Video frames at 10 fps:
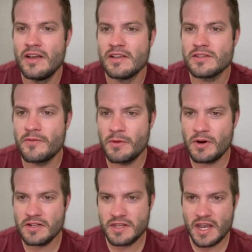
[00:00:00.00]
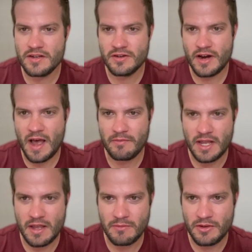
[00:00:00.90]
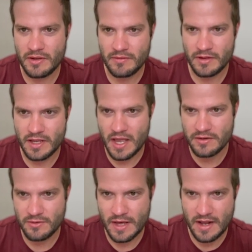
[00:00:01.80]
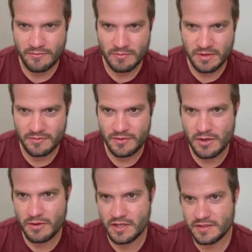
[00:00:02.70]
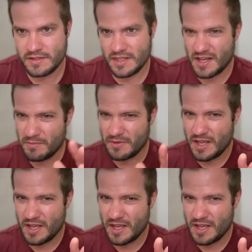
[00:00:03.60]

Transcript: So if you were to change your app name, you can do that from this view. You can see the up.